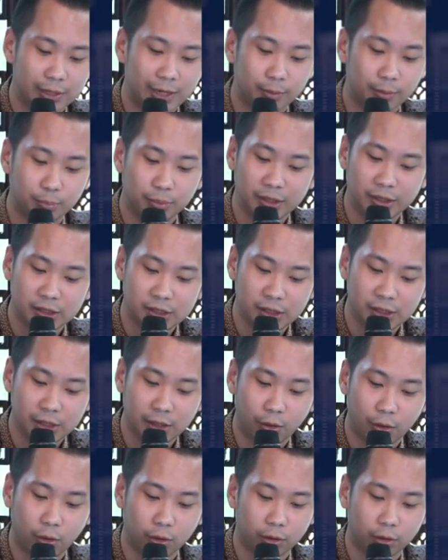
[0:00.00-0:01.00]
PC
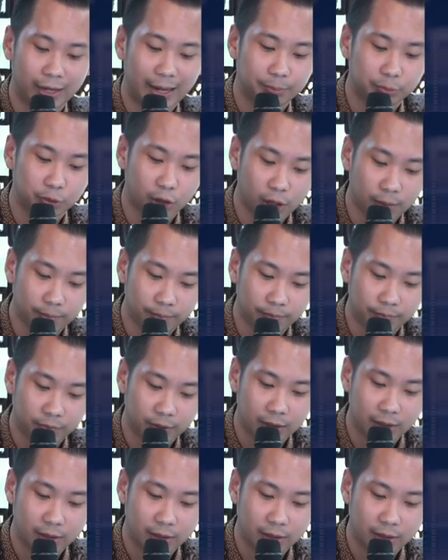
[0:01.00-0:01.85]
or laptop